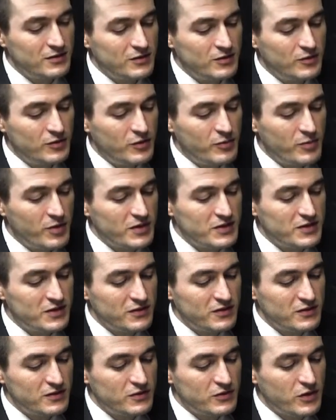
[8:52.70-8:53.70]
you mentioned
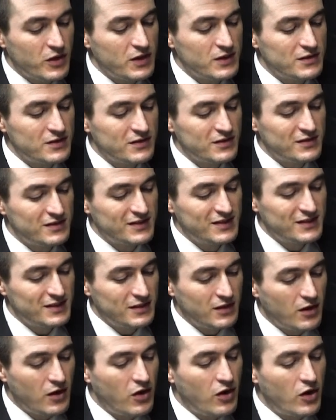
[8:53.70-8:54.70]
stress.
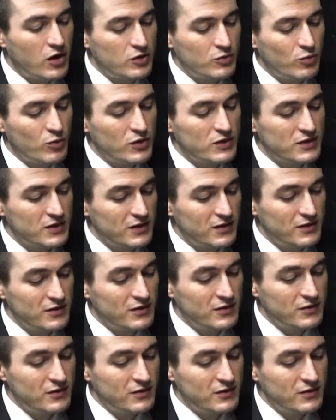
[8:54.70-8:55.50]
Mm-hmm. How hard was it?